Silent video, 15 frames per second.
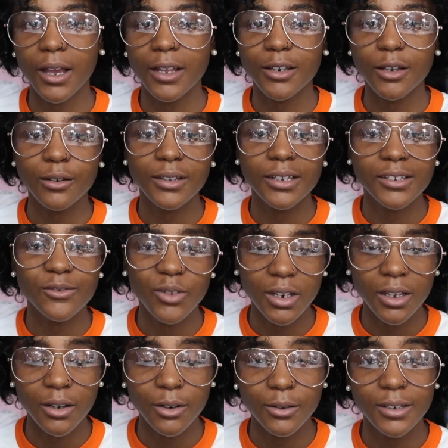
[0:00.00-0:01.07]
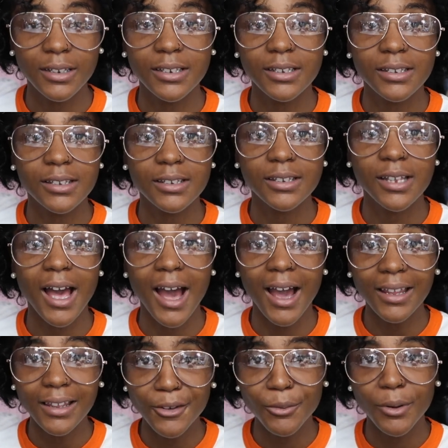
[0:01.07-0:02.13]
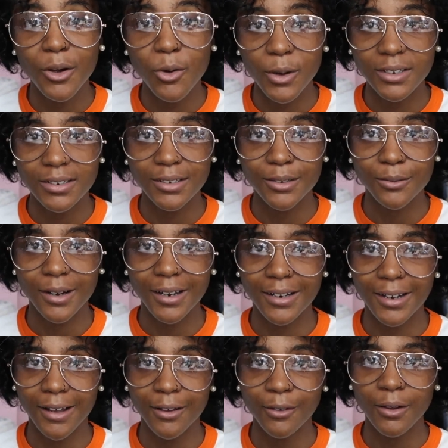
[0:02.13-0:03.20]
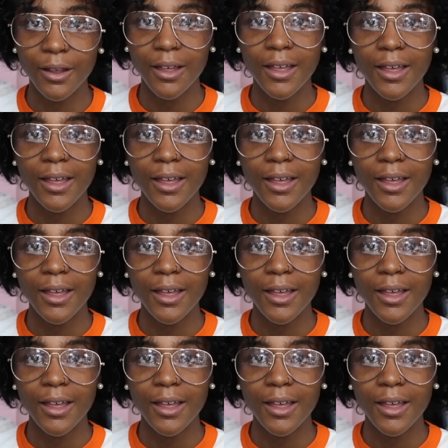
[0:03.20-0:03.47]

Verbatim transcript: I know this video is highly requested right now.